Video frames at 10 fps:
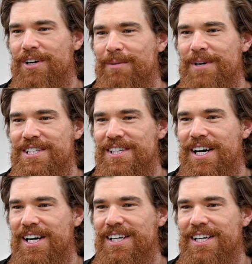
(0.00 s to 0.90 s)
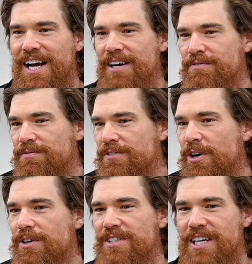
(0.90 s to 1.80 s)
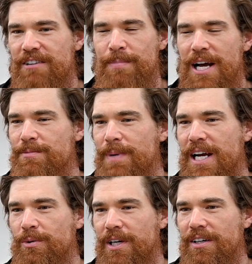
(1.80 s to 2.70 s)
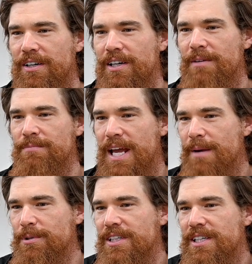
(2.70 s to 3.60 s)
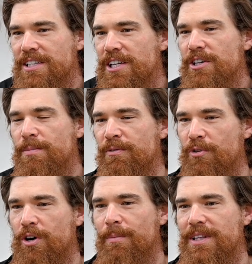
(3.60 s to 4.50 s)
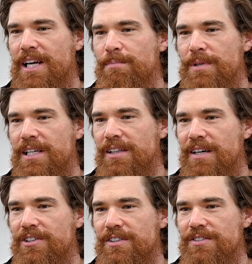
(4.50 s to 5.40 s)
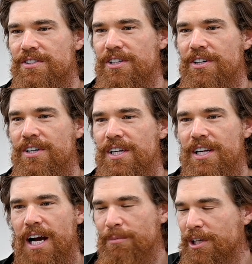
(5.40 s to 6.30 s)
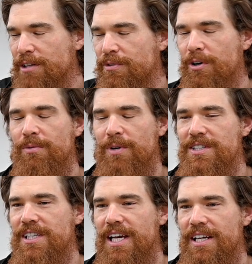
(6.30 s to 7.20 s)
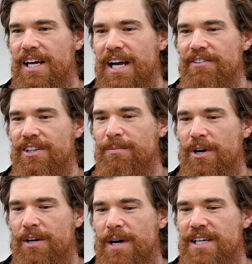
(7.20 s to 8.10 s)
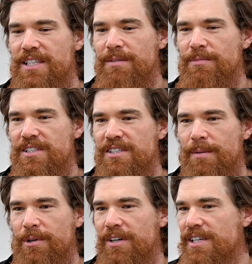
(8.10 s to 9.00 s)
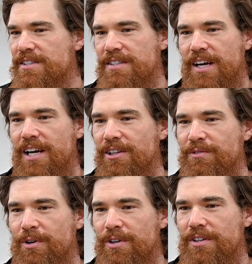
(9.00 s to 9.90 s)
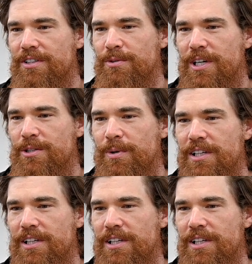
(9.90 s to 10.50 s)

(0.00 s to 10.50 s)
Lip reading: on my side, I've noticed that I've bounced back quicker and I'm able to continue to perform at that peak level. So I'm looking forward once again to having them on my team this summer as I look forward to the 2020